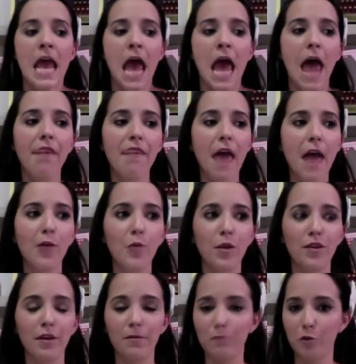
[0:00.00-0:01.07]
and then when
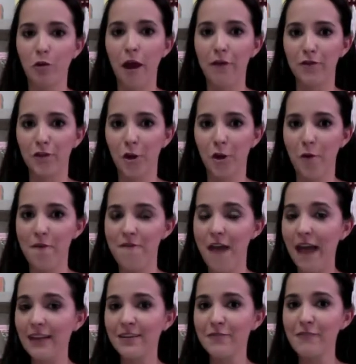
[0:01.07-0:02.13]
the craft show
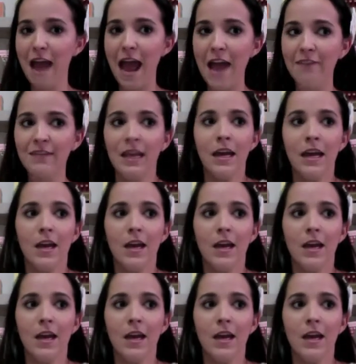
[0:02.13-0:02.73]
event arrived,